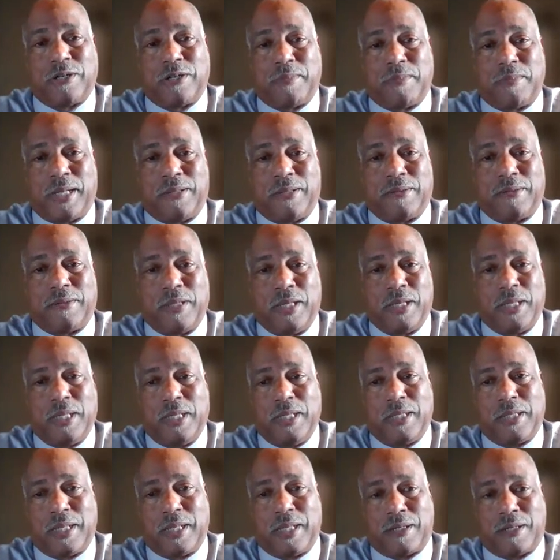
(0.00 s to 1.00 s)
about
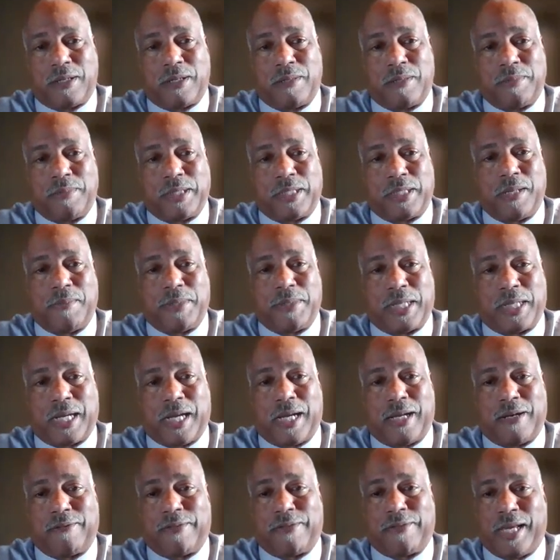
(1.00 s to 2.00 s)
that are going to be coming
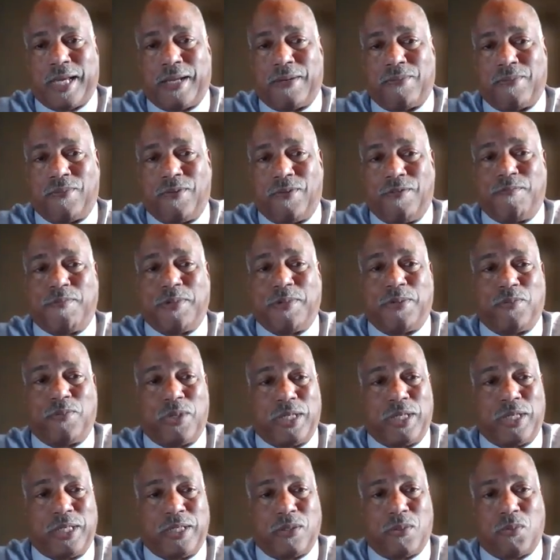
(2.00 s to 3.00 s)
out of that. We've been
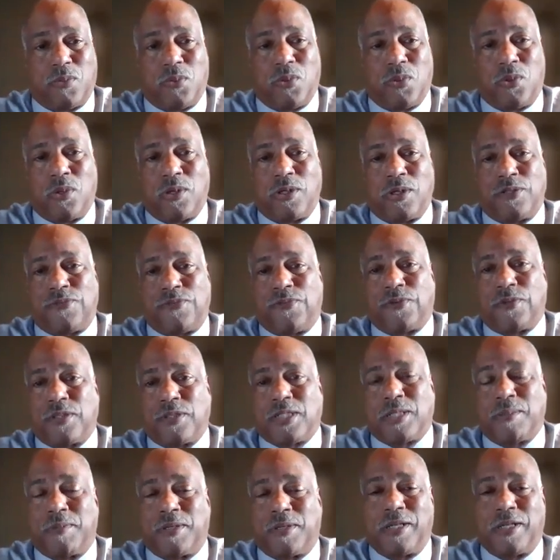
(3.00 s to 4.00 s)
winning awards for
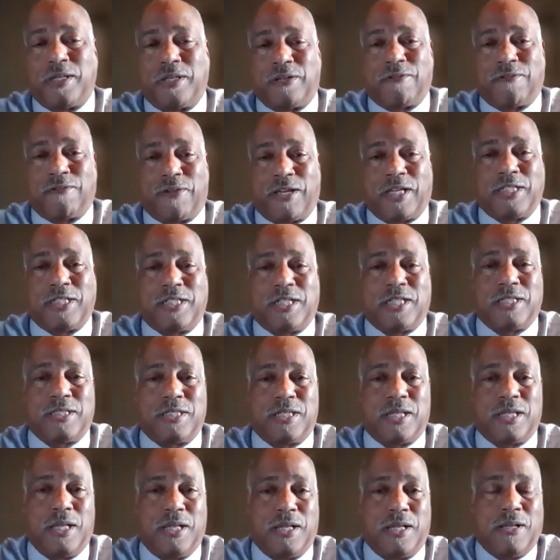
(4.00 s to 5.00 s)
some of the innovations
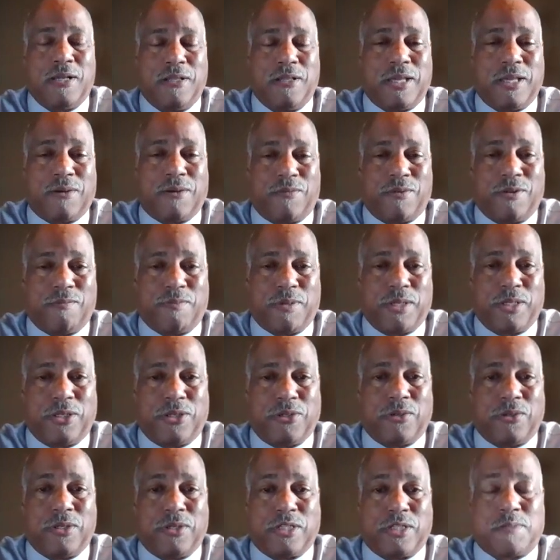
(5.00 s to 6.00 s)
that we've been
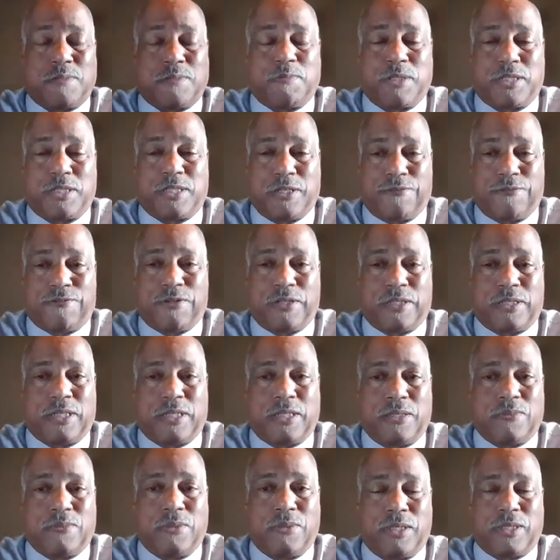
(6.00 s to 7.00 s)
doing,
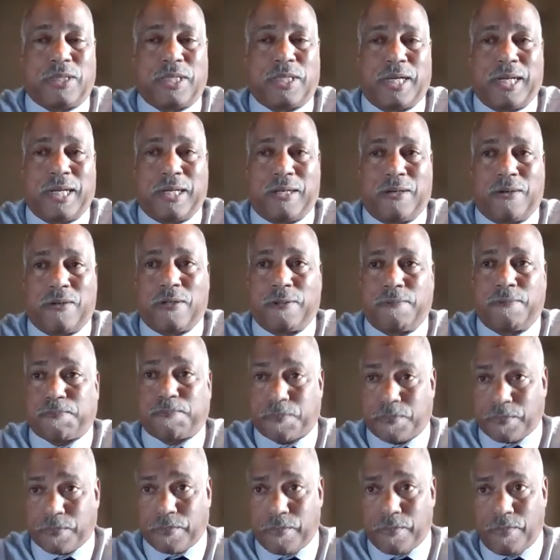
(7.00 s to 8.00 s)
specifically with our
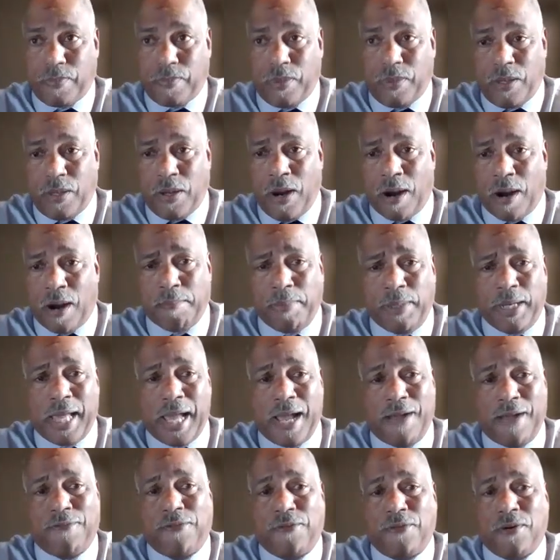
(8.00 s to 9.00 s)

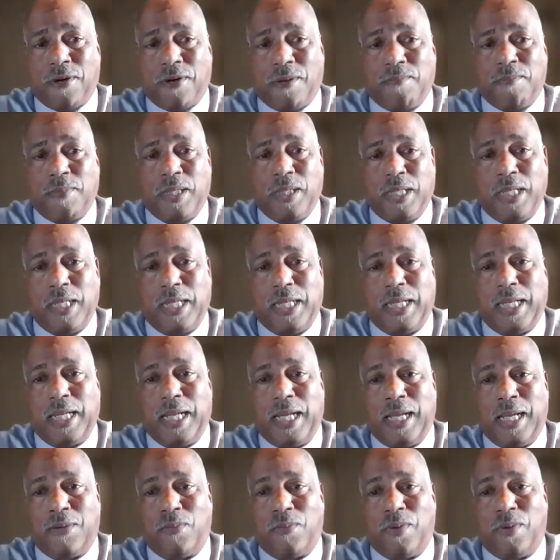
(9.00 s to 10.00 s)
platform.
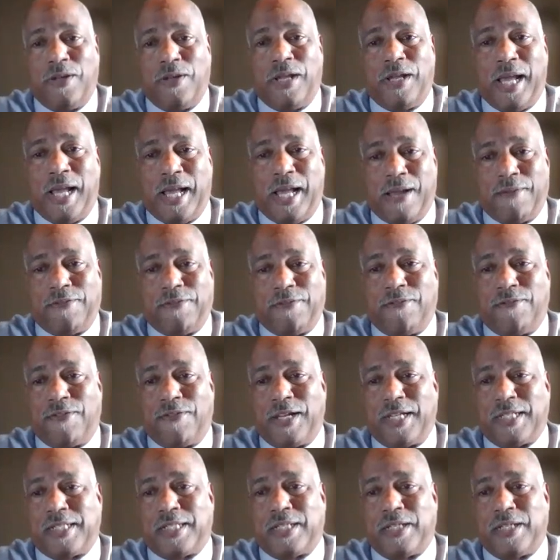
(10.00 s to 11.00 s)
And we have
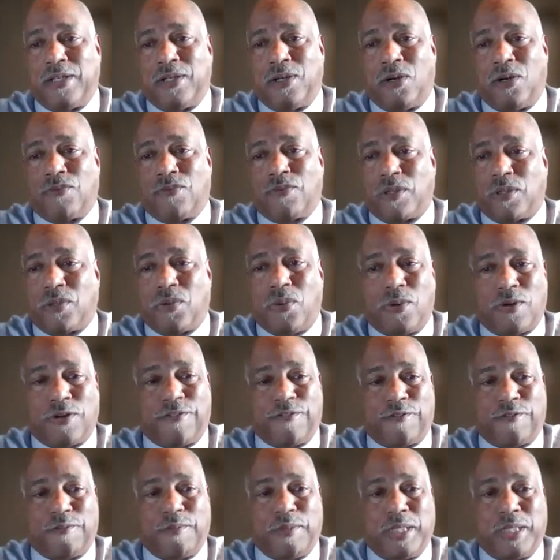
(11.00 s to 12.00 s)
invested over
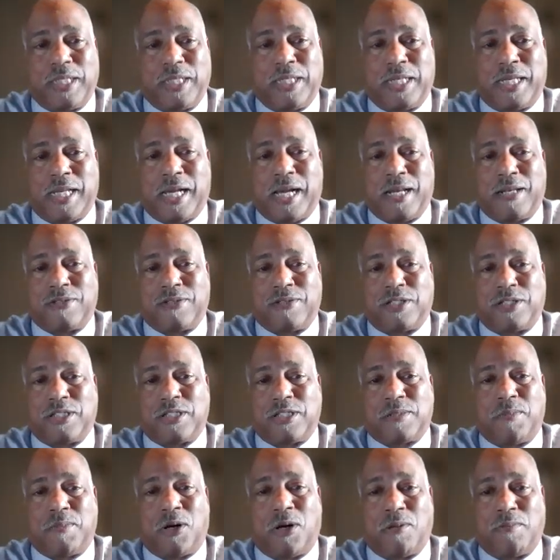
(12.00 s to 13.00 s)
$250,000 in
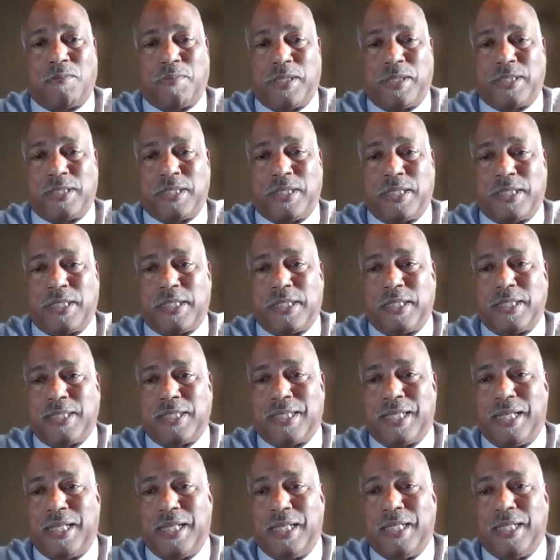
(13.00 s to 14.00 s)
small businesses
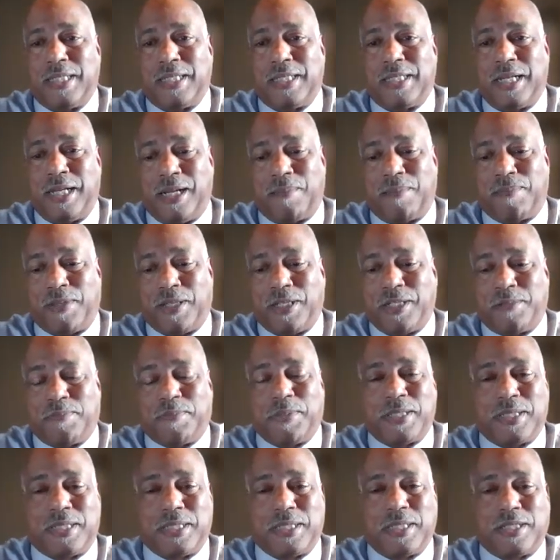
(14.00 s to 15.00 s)
to help these
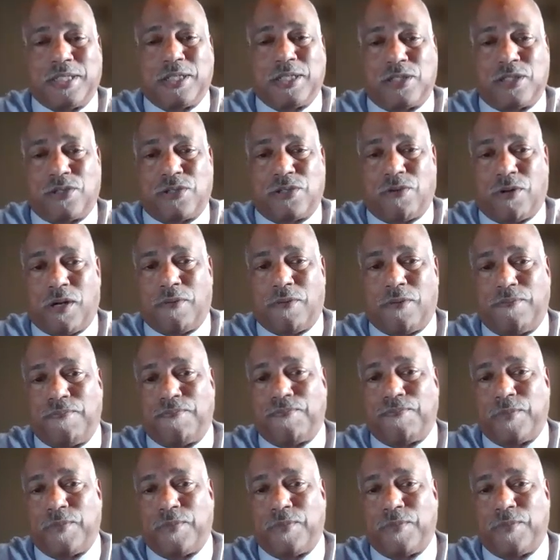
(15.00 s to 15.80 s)
businesses grow.